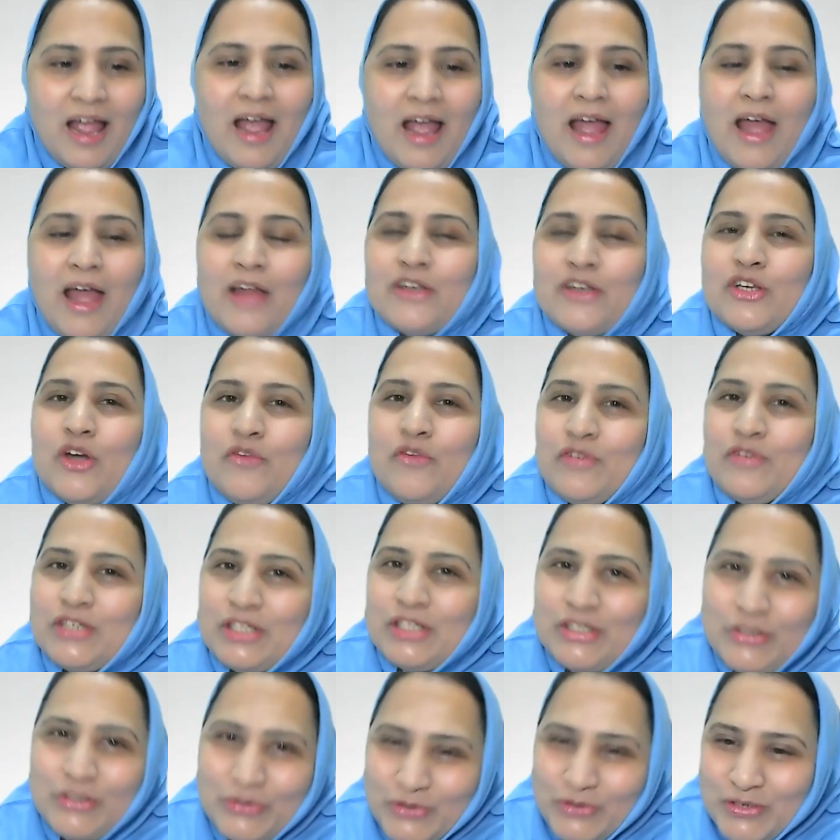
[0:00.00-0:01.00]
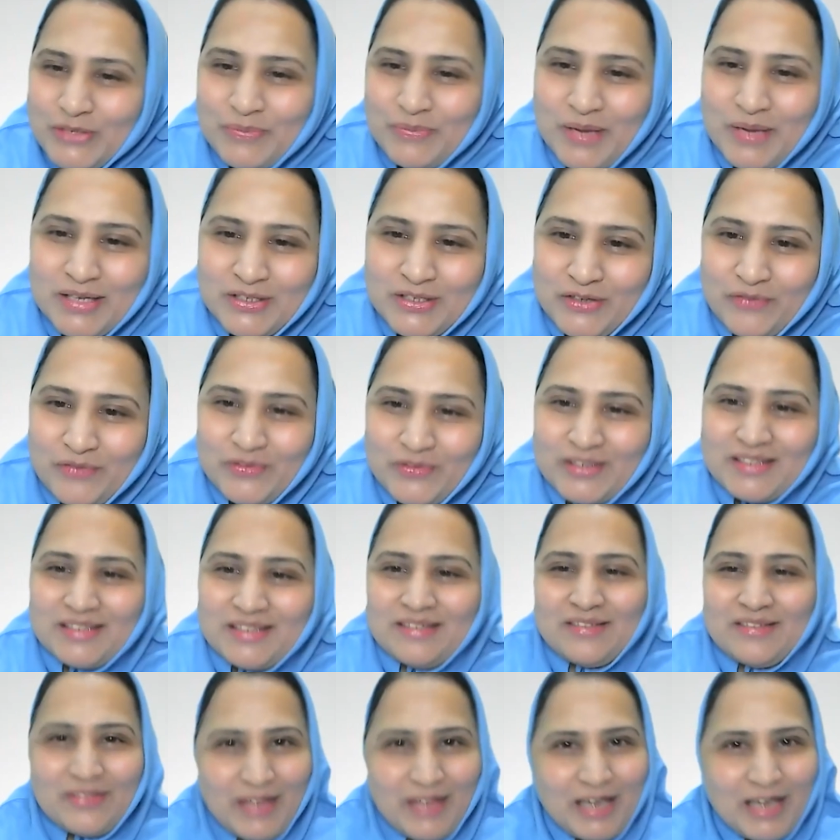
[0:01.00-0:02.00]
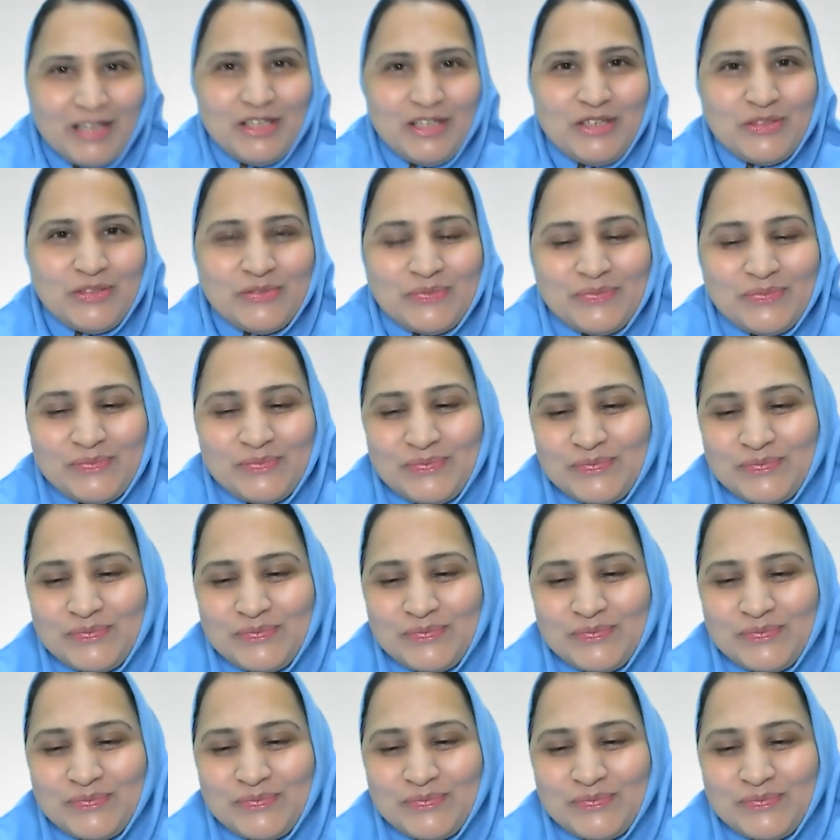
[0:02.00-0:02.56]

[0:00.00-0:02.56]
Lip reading: and over to you, Toastmaster of the Day. Thank you.